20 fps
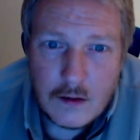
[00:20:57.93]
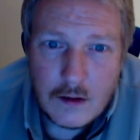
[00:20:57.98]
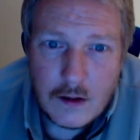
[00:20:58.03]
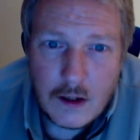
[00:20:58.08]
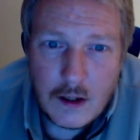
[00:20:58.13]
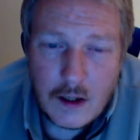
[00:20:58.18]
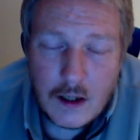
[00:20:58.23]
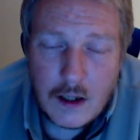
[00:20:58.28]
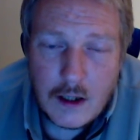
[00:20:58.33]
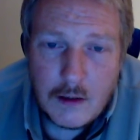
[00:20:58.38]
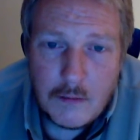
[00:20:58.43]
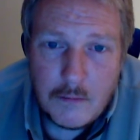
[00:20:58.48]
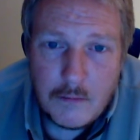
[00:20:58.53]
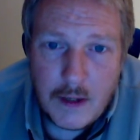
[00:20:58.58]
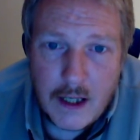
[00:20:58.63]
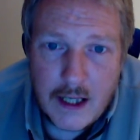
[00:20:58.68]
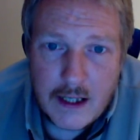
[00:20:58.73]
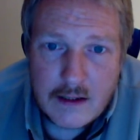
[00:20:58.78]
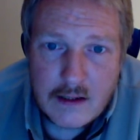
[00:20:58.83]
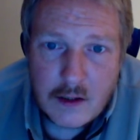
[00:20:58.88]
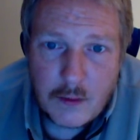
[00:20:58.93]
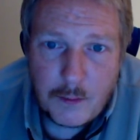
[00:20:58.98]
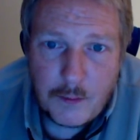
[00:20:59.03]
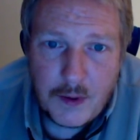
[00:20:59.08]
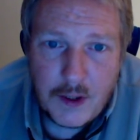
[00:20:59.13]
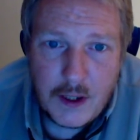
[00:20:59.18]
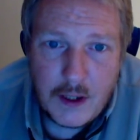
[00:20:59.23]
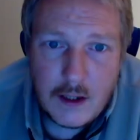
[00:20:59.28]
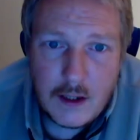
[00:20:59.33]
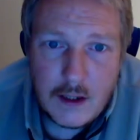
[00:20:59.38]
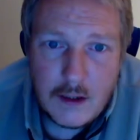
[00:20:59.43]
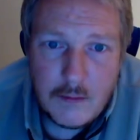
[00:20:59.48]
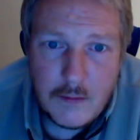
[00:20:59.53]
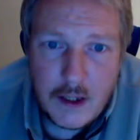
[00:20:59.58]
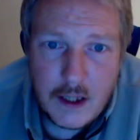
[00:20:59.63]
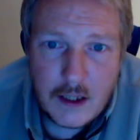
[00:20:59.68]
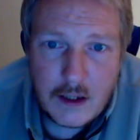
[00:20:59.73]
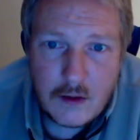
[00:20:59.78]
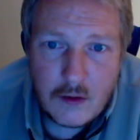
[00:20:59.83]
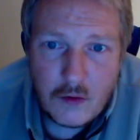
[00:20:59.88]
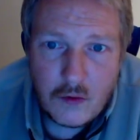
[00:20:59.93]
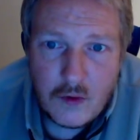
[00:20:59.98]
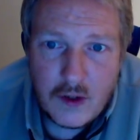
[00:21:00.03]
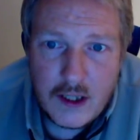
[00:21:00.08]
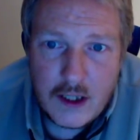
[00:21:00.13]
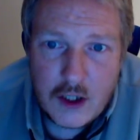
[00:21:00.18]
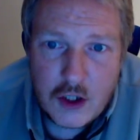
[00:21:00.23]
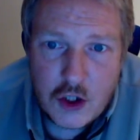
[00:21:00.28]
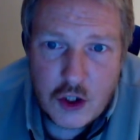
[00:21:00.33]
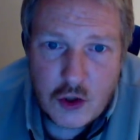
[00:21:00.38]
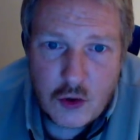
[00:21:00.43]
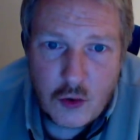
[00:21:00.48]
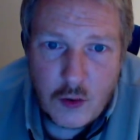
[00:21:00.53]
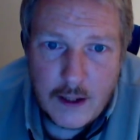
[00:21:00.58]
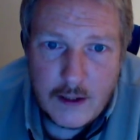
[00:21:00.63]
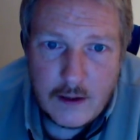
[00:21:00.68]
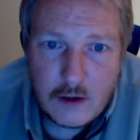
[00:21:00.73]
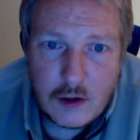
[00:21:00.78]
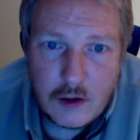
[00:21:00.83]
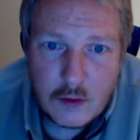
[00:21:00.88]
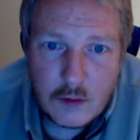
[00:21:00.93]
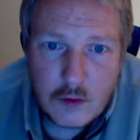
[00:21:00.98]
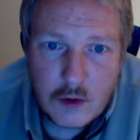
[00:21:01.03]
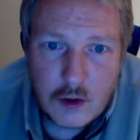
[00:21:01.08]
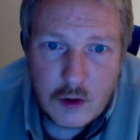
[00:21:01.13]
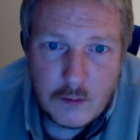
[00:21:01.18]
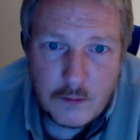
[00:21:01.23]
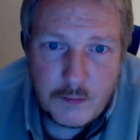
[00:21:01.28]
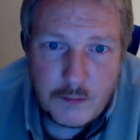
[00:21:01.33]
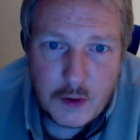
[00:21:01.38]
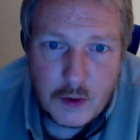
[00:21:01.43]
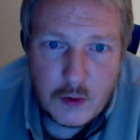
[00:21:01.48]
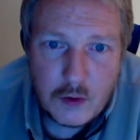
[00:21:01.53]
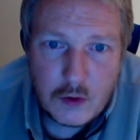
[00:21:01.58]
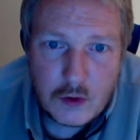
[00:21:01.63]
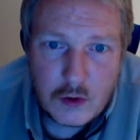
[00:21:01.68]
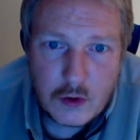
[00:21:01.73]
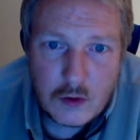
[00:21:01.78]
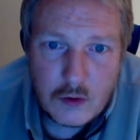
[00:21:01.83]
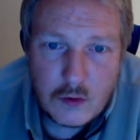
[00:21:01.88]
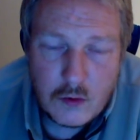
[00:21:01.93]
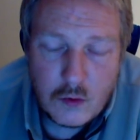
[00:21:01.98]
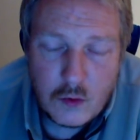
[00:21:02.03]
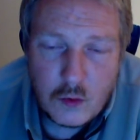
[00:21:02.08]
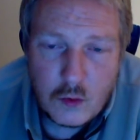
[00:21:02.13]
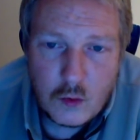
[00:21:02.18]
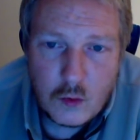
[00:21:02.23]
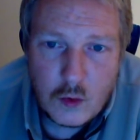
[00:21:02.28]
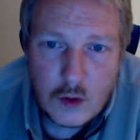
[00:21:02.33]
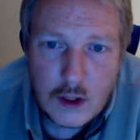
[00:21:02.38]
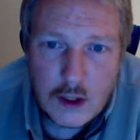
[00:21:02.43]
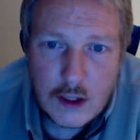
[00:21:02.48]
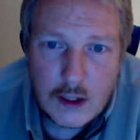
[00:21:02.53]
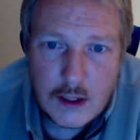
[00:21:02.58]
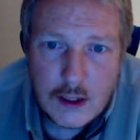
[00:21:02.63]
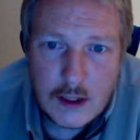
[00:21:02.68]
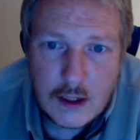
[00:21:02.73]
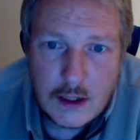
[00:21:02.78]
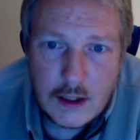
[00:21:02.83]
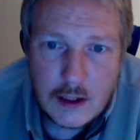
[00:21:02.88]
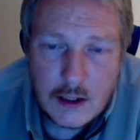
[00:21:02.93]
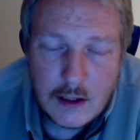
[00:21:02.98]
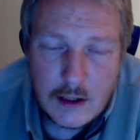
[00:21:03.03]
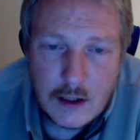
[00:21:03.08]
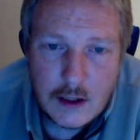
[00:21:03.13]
XRP make you rich. Quantum computer will